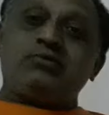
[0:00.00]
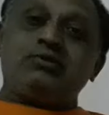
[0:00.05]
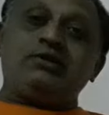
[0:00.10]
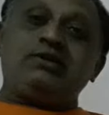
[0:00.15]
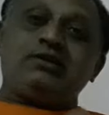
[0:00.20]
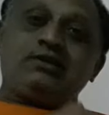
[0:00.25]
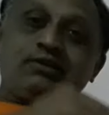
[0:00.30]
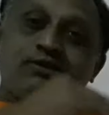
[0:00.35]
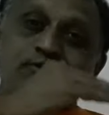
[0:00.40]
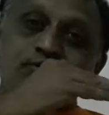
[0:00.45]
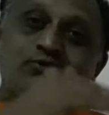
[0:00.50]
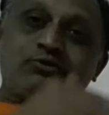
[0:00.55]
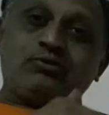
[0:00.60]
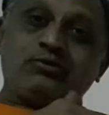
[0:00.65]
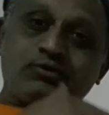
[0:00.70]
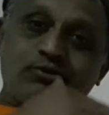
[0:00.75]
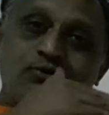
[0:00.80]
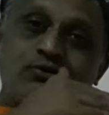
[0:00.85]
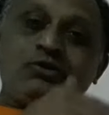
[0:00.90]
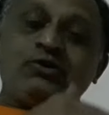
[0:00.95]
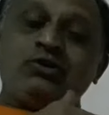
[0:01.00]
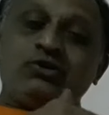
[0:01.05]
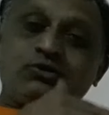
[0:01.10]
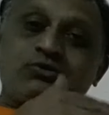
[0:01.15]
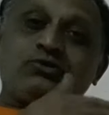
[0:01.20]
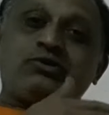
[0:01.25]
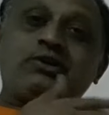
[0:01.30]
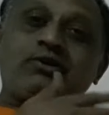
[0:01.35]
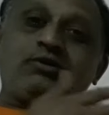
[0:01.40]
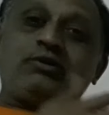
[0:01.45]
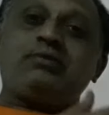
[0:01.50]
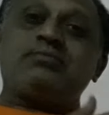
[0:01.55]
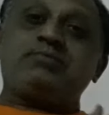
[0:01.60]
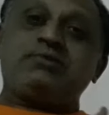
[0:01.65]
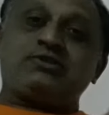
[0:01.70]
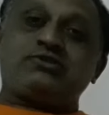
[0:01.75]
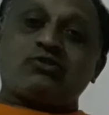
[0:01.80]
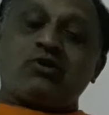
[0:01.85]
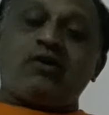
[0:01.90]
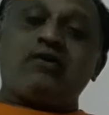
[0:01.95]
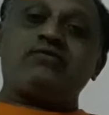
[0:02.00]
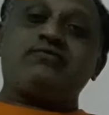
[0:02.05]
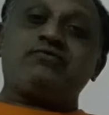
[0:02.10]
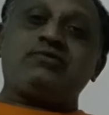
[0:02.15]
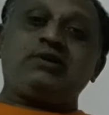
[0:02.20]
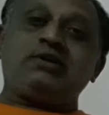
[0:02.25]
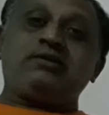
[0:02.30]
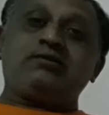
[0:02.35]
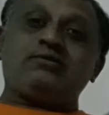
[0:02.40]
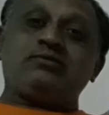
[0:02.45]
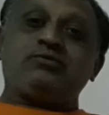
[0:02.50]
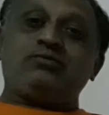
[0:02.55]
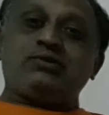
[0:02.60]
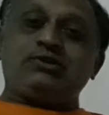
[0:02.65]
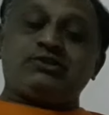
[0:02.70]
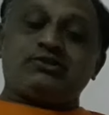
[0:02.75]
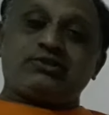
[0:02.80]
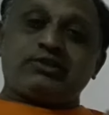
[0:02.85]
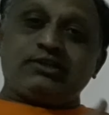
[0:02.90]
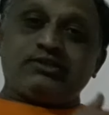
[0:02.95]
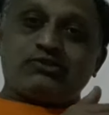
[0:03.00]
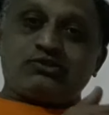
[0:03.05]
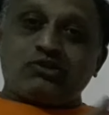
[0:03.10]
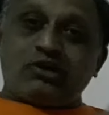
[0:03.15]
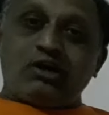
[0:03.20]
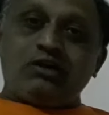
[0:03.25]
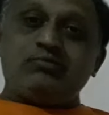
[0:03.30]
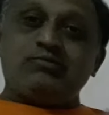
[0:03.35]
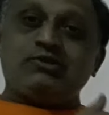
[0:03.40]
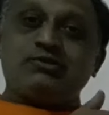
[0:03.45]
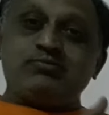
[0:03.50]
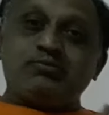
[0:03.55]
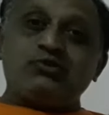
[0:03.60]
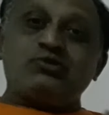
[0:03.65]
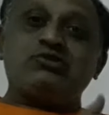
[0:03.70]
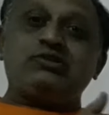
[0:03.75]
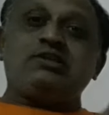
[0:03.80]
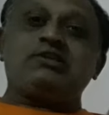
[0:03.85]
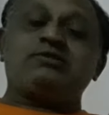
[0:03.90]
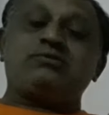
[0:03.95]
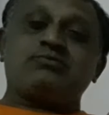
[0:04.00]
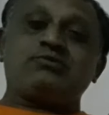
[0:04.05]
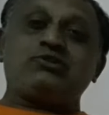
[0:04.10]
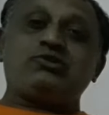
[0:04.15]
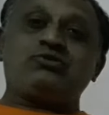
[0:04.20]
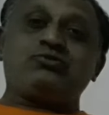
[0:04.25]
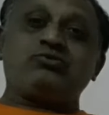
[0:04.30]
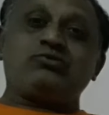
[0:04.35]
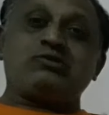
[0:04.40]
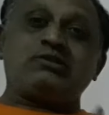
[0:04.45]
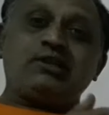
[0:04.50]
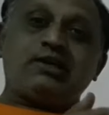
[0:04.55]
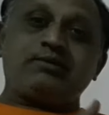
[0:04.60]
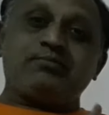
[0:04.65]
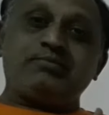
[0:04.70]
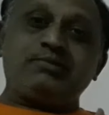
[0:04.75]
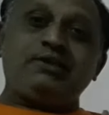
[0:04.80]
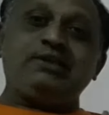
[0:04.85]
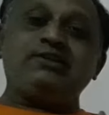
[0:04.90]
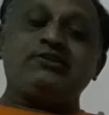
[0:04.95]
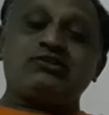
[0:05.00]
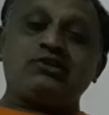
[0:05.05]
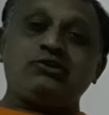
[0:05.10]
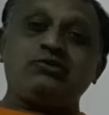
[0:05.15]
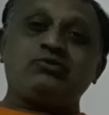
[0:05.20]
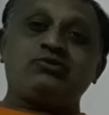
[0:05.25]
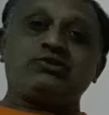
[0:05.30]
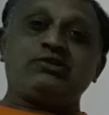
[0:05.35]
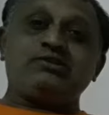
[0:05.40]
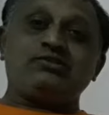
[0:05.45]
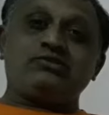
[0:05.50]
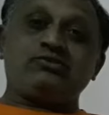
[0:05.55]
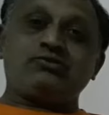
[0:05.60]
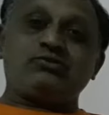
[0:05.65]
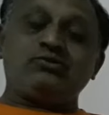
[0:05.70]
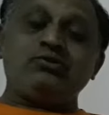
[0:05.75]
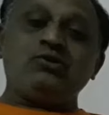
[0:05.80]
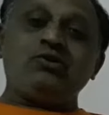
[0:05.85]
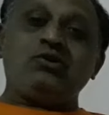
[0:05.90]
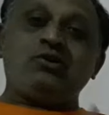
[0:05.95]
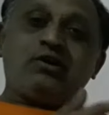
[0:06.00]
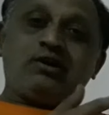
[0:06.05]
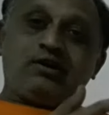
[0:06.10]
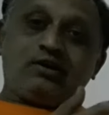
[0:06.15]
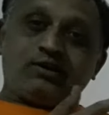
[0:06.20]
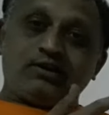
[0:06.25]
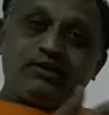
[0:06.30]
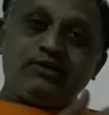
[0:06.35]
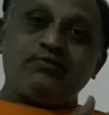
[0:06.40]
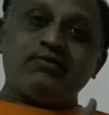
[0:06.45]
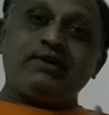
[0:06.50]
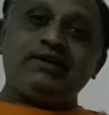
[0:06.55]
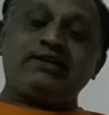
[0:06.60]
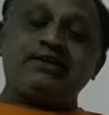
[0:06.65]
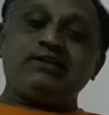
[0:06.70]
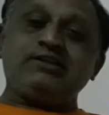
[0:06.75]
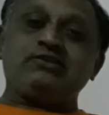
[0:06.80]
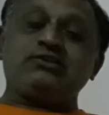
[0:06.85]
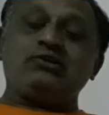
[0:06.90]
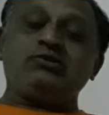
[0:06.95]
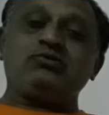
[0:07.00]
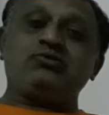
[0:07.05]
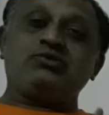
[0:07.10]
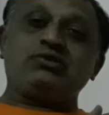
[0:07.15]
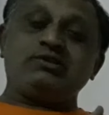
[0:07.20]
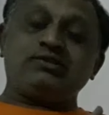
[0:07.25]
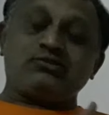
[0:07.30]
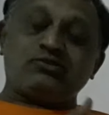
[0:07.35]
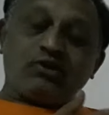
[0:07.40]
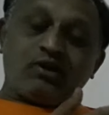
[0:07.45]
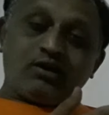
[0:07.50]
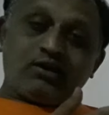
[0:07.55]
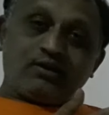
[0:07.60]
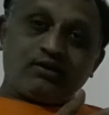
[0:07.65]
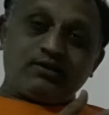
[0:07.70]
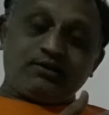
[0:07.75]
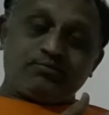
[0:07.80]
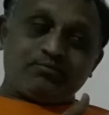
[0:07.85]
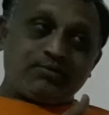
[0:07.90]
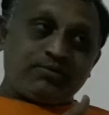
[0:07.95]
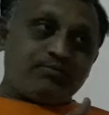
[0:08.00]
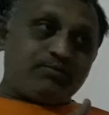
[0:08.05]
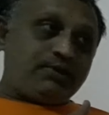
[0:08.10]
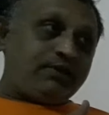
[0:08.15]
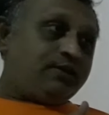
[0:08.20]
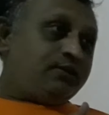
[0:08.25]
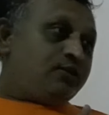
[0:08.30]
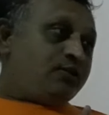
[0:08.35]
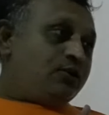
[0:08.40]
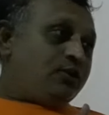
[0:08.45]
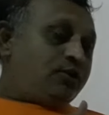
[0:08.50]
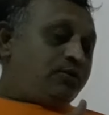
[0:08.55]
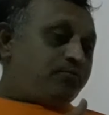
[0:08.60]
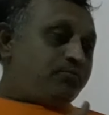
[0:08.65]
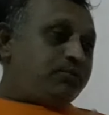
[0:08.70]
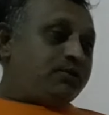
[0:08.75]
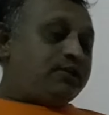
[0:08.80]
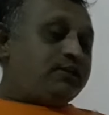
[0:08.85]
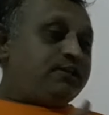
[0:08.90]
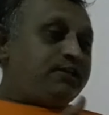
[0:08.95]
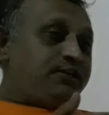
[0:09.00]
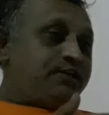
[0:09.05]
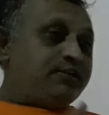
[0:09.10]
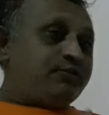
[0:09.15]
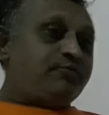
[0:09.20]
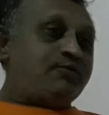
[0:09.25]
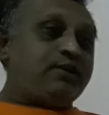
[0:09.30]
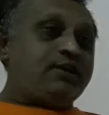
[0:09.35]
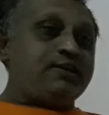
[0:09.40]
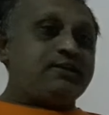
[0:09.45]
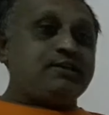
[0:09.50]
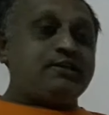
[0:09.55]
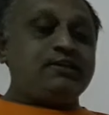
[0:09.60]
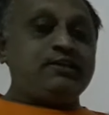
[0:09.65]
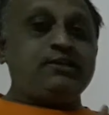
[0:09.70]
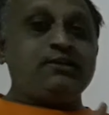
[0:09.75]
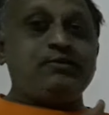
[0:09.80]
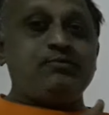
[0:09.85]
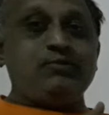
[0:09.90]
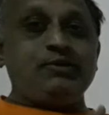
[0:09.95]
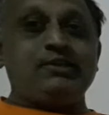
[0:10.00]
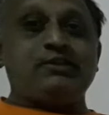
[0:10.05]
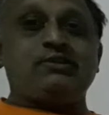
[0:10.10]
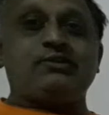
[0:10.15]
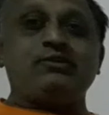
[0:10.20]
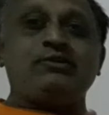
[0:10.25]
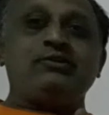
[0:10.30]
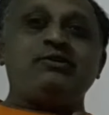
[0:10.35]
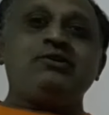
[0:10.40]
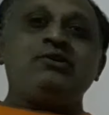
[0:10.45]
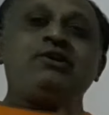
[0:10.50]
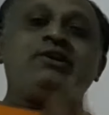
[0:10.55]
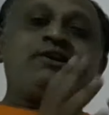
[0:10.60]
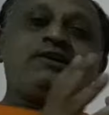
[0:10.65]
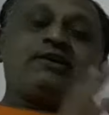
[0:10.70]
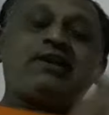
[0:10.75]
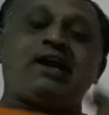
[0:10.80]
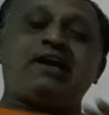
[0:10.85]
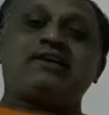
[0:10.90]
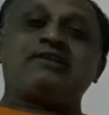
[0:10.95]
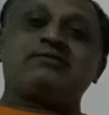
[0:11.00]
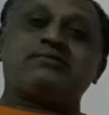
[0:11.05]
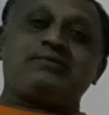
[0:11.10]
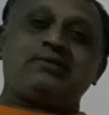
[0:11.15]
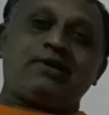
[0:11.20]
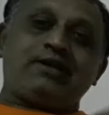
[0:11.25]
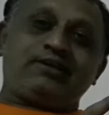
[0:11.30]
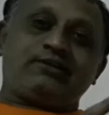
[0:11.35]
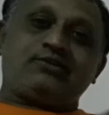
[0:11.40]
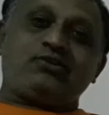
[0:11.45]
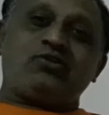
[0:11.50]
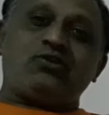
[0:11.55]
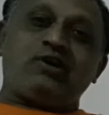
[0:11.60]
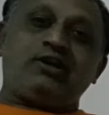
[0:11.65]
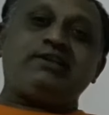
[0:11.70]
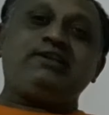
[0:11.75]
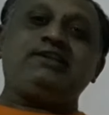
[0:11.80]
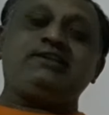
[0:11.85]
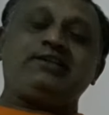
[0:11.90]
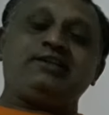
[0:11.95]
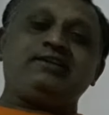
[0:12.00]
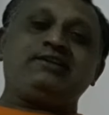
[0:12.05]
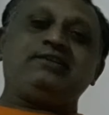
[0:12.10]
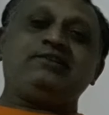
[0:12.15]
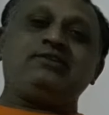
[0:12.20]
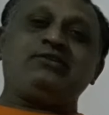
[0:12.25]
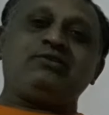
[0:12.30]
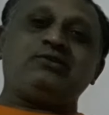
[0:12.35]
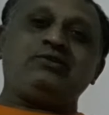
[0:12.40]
to develop his software which can solve his business issues like billing solutions or inventory solutions, or it may be billing inventory with tax like auditing